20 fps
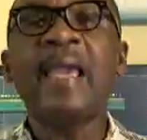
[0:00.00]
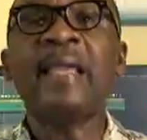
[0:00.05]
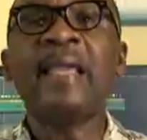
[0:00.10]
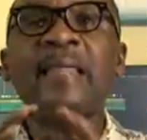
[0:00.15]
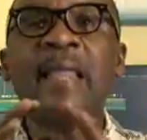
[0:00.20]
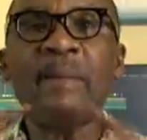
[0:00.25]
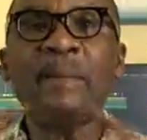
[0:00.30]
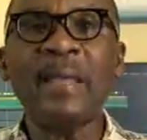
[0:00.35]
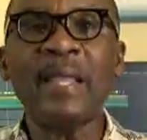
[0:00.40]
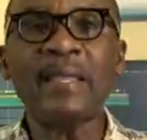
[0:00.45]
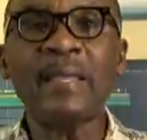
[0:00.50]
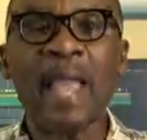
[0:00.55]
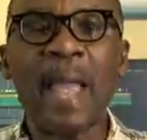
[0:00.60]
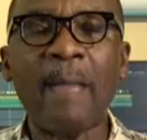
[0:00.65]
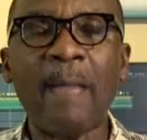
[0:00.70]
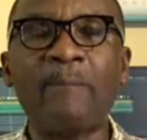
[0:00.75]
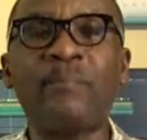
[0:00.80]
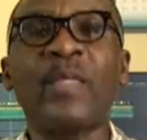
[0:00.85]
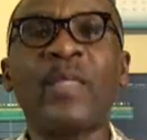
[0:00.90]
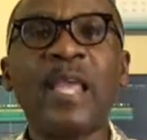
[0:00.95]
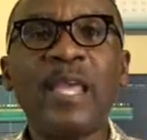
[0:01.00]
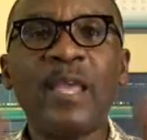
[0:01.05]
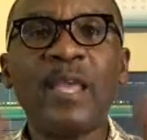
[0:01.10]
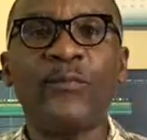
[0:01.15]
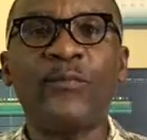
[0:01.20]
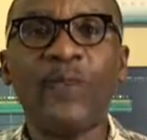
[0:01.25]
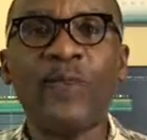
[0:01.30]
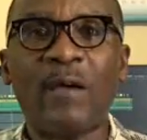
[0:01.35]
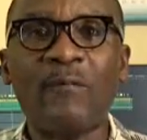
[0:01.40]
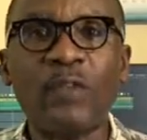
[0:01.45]
In the meantime,
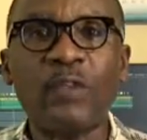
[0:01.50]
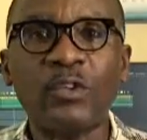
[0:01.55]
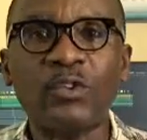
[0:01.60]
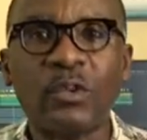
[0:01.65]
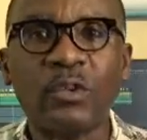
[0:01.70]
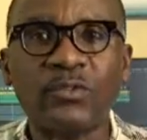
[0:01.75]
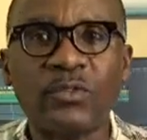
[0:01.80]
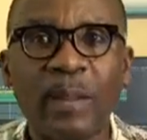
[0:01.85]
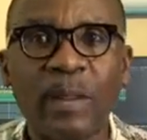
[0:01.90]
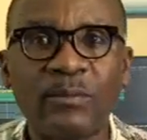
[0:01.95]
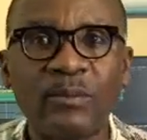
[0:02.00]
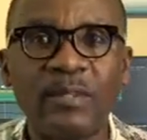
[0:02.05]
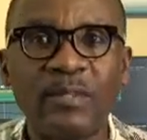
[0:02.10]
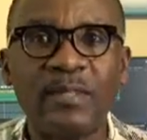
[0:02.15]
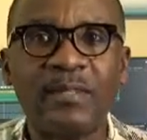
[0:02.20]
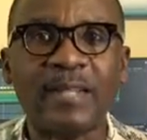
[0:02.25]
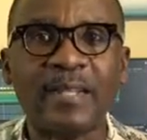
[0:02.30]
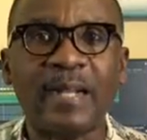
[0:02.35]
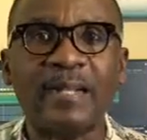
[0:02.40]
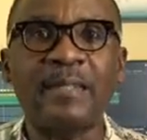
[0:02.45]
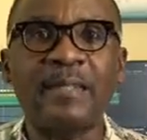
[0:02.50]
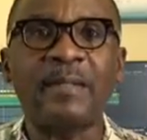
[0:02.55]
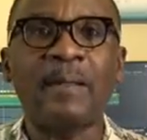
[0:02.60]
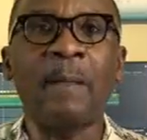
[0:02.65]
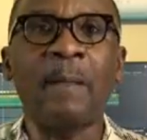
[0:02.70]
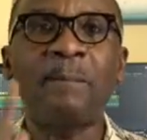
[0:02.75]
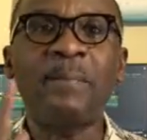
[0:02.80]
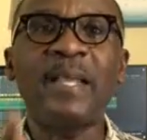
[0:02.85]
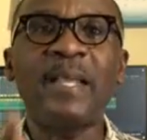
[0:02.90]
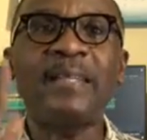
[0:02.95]
if you have not subscribed to this channel,
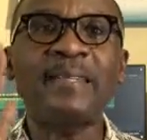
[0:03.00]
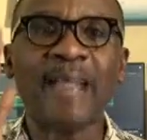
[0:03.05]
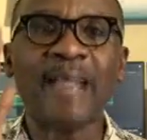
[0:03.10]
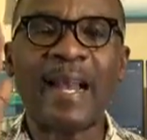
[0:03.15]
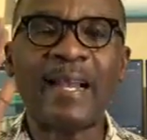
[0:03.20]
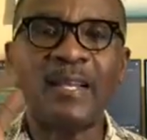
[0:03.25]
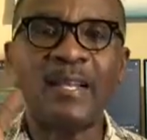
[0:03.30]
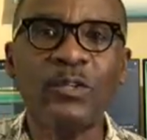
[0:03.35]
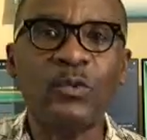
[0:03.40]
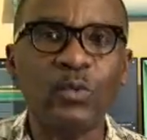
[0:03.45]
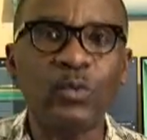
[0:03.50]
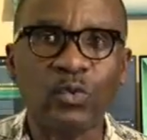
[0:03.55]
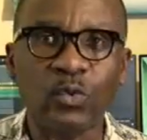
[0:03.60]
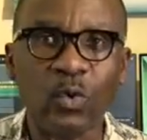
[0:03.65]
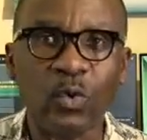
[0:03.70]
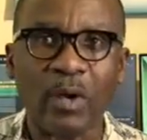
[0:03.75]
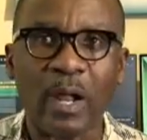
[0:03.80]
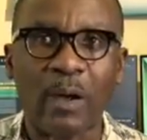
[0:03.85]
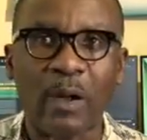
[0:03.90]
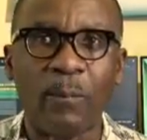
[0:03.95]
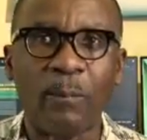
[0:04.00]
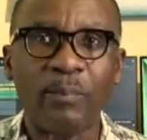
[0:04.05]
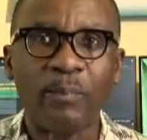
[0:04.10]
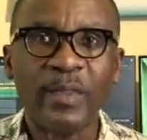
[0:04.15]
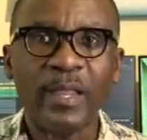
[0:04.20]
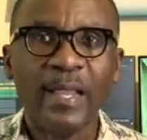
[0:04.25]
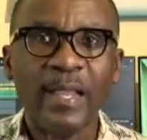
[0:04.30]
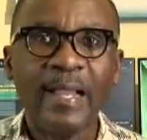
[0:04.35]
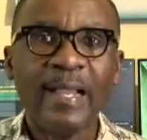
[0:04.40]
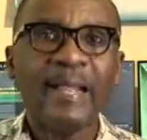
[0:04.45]
please kindly do so now.
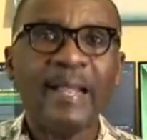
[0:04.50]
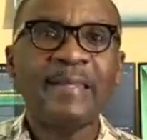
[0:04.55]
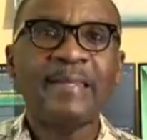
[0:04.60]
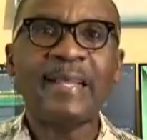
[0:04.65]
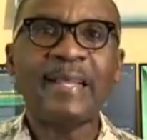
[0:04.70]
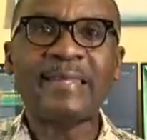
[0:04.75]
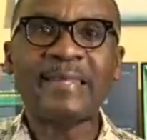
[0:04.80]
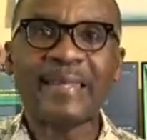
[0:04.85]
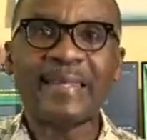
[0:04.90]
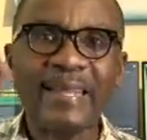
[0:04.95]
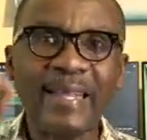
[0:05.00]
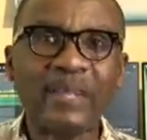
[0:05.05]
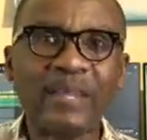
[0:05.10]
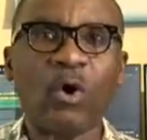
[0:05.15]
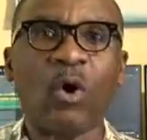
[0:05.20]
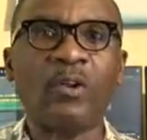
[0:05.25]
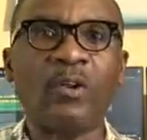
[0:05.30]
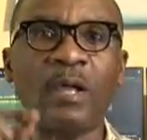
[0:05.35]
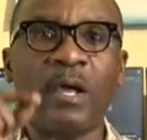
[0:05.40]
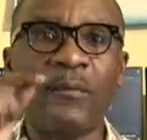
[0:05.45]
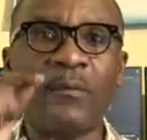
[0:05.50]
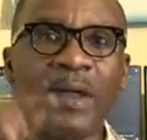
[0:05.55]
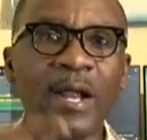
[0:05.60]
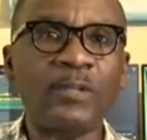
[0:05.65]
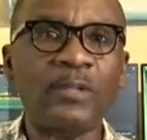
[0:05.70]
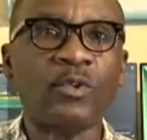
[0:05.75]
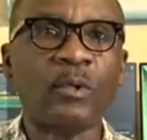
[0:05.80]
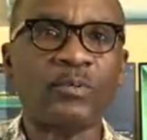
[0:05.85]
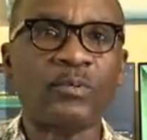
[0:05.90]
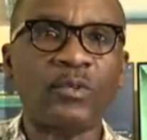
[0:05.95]
Just click on the
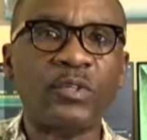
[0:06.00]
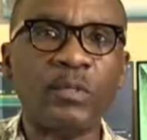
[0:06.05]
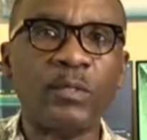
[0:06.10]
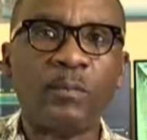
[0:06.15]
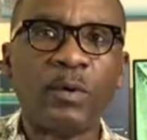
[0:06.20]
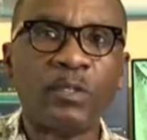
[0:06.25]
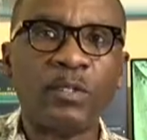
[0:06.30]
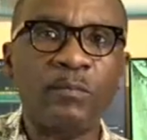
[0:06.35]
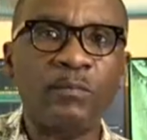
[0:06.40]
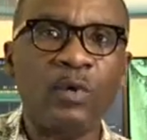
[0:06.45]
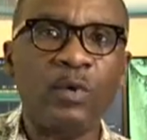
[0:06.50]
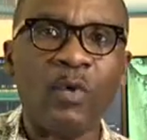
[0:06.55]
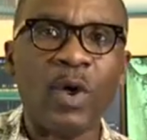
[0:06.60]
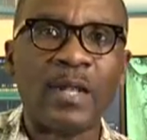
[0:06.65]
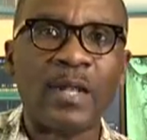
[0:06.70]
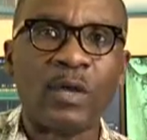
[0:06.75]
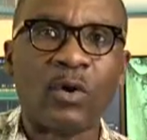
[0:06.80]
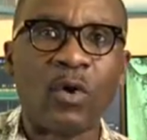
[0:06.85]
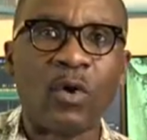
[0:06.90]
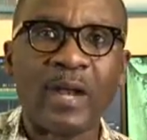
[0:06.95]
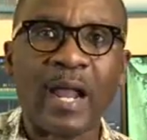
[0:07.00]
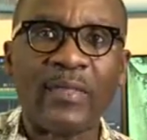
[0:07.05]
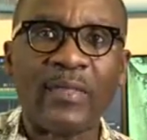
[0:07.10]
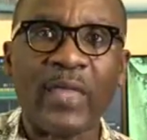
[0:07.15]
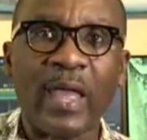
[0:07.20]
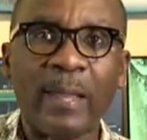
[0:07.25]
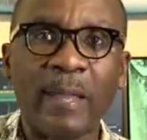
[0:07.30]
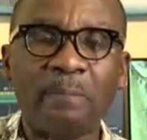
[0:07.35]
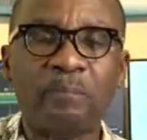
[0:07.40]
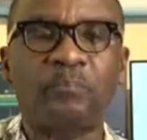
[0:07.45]
red subscription button below at the corner
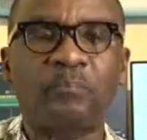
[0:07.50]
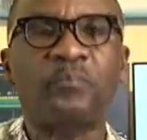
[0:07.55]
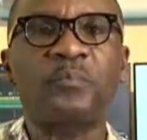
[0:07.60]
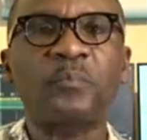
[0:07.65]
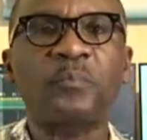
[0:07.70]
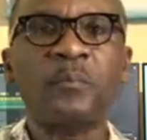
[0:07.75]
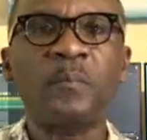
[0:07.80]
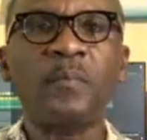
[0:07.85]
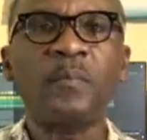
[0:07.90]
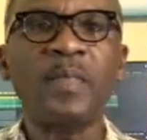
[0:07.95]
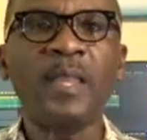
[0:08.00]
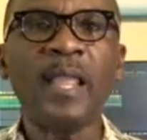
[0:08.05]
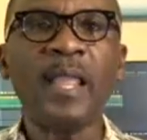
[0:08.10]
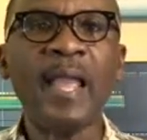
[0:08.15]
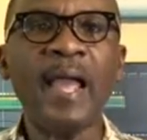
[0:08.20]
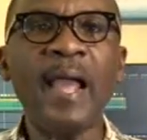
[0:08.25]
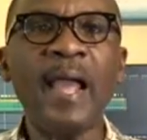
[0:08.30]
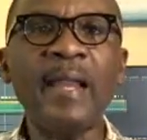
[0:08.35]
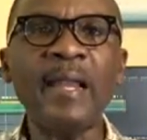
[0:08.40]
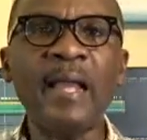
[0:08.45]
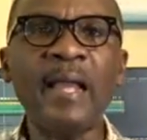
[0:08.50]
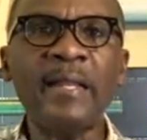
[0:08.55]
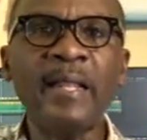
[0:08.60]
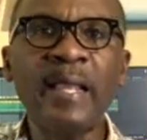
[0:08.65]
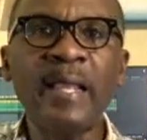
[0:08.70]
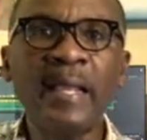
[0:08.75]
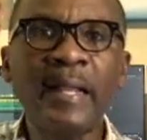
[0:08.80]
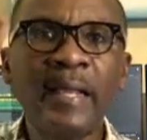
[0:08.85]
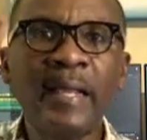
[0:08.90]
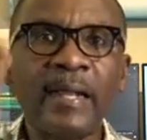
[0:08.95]
there, and
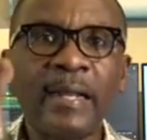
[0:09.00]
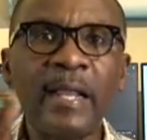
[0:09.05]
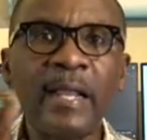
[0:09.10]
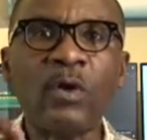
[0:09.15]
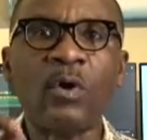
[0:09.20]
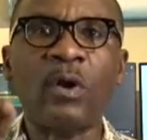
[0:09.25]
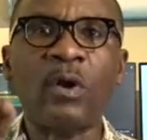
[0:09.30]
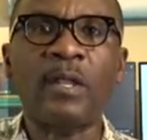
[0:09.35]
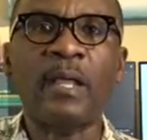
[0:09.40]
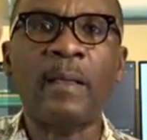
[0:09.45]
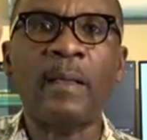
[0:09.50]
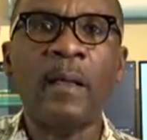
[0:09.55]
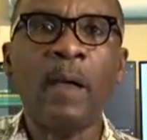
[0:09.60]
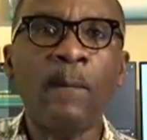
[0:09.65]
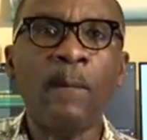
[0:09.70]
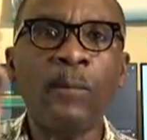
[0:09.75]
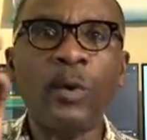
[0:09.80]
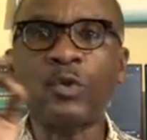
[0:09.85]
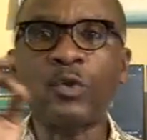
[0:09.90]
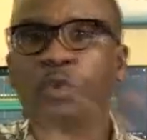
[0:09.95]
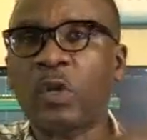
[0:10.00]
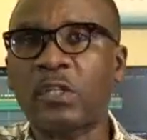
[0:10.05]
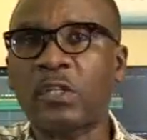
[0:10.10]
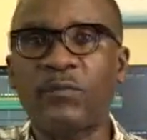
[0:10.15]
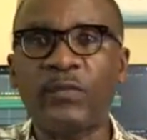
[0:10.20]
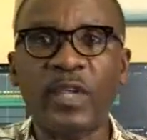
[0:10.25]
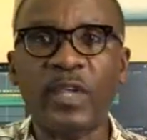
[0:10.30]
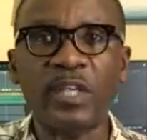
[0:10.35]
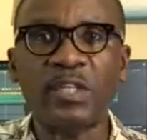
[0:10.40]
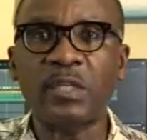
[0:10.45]
then click on the post
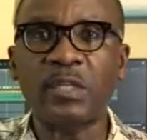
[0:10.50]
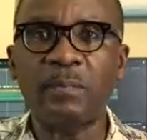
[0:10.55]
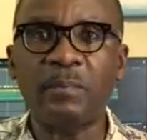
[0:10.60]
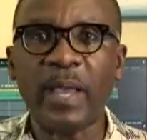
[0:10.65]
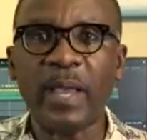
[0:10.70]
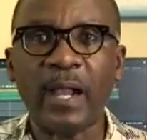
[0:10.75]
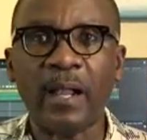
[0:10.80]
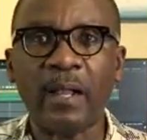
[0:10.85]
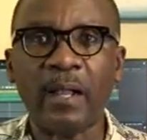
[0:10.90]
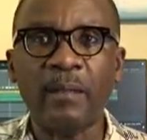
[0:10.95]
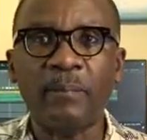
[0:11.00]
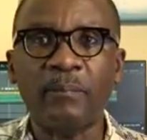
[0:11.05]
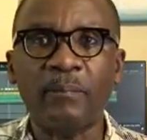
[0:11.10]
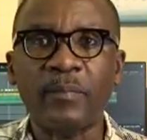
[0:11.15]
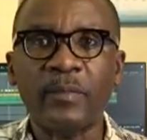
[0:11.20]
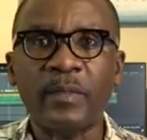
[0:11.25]
notification bell,